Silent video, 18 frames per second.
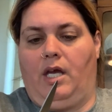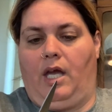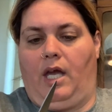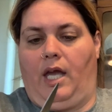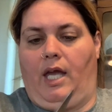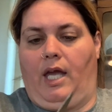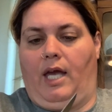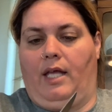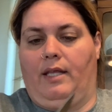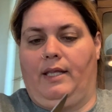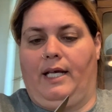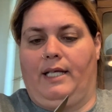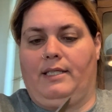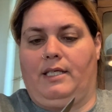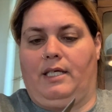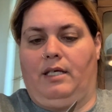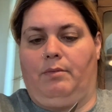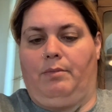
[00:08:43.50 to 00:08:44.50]
And that's
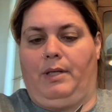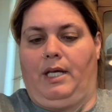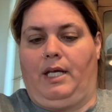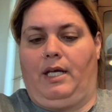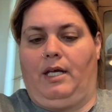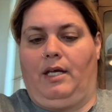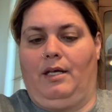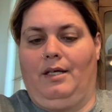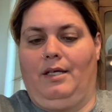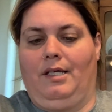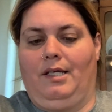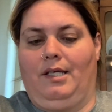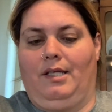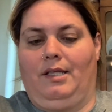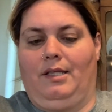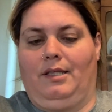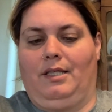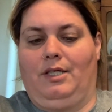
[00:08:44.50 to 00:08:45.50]
going to be
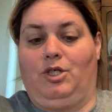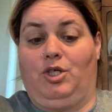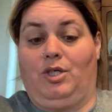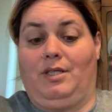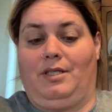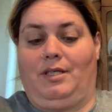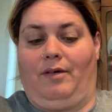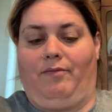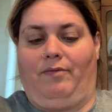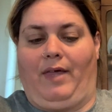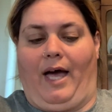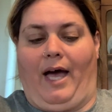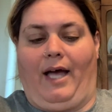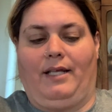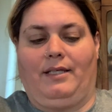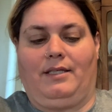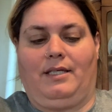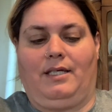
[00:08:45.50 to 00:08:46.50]
the gist of
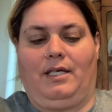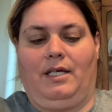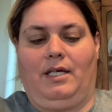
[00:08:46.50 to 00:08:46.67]
that.